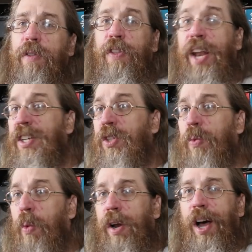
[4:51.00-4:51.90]
The next
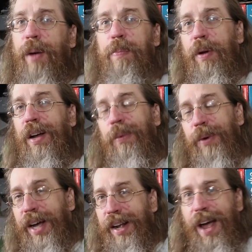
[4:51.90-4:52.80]
one up, uh, we
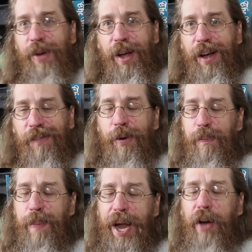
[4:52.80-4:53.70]
kind of have a, have a
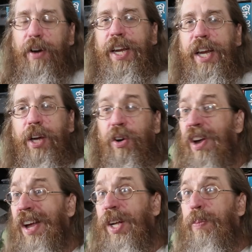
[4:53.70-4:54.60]
pairing here,
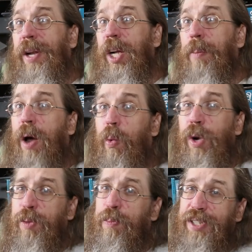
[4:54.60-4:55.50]
depending upon
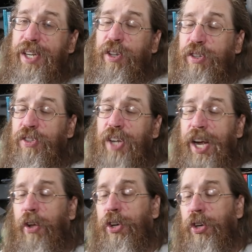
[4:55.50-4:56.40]
which particular
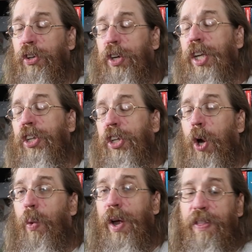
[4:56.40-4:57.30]
style you're looking to
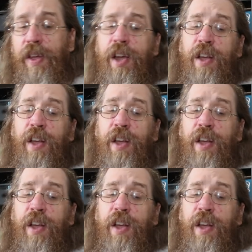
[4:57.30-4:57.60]
go with.